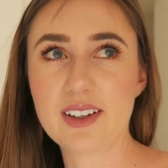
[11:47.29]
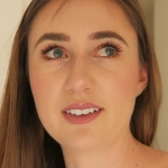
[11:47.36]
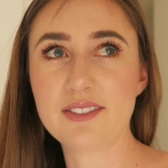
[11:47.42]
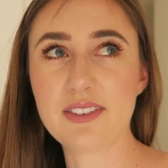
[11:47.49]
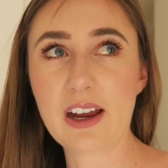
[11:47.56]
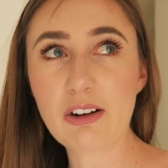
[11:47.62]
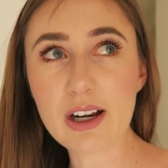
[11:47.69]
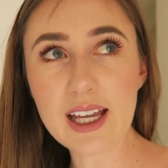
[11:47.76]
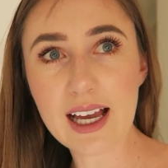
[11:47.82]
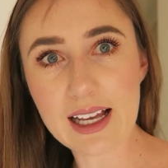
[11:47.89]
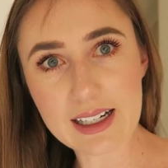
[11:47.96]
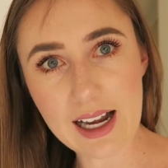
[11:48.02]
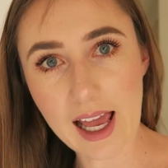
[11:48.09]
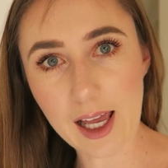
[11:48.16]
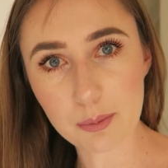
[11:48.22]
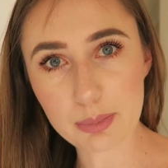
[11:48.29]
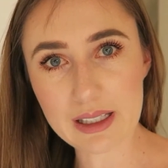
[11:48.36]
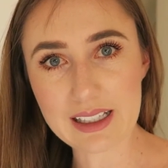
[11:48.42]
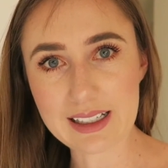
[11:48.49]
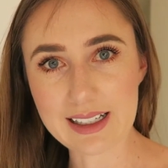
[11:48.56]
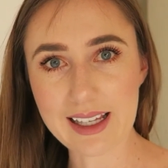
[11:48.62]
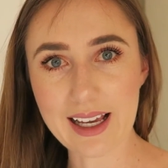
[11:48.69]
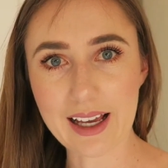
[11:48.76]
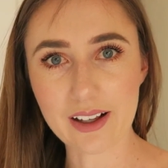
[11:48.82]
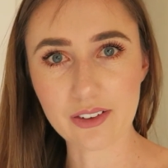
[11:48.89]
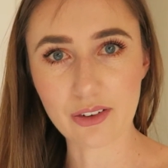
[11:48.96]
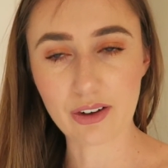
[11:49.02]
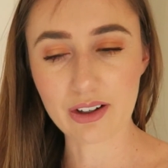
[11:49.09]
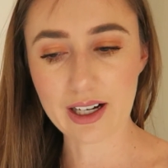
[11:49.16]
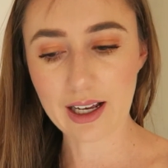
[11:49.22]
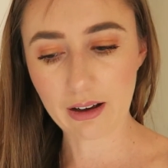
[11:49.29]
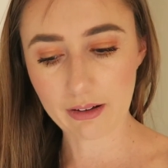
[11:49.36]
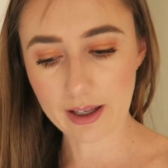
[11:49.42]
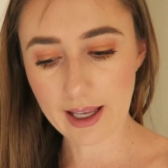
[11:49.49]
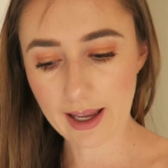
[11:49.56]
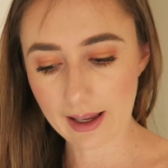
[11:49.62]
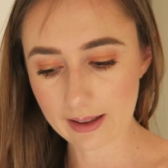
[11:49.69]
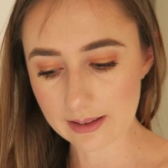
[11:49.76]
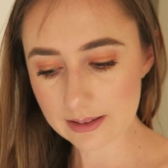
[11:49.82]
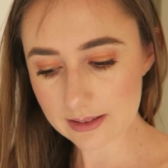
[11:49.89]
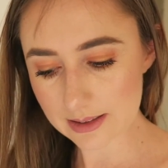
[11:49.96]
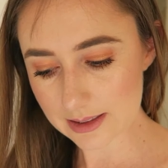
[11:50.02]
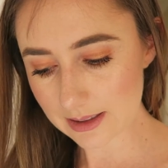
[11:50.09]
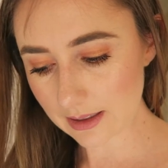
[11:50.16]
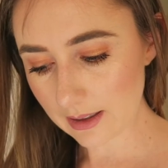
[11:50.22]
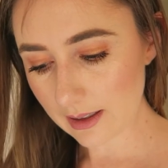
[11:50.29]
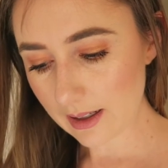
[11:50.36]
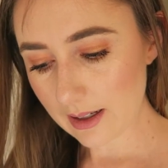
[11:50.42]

a very unhappy Leanne on our hands.